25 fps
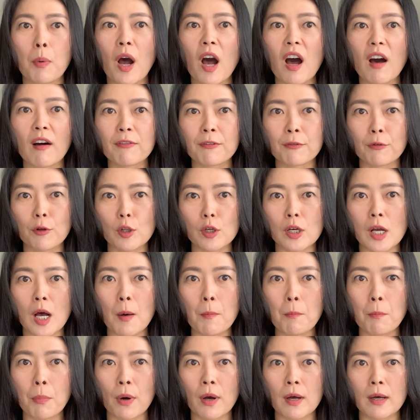powerful
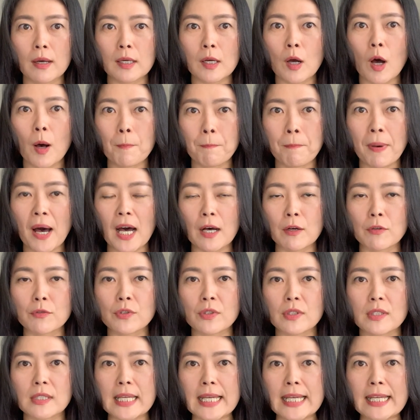
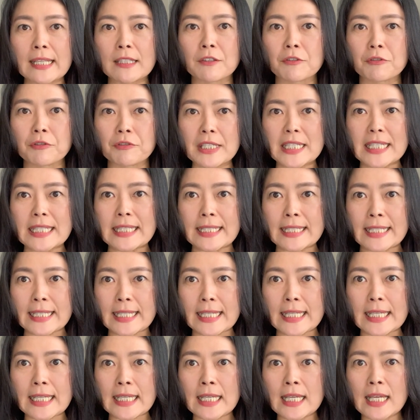compounds in green
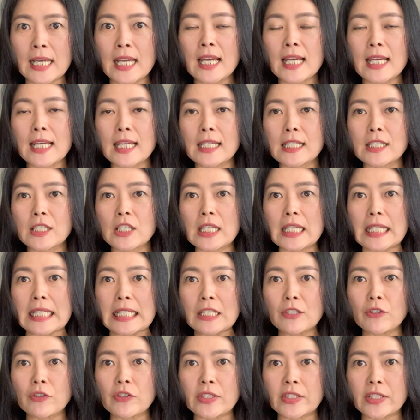tea is
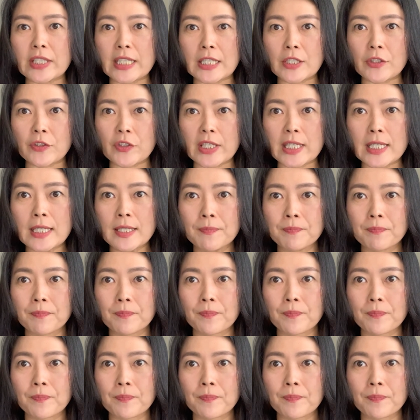EGCG.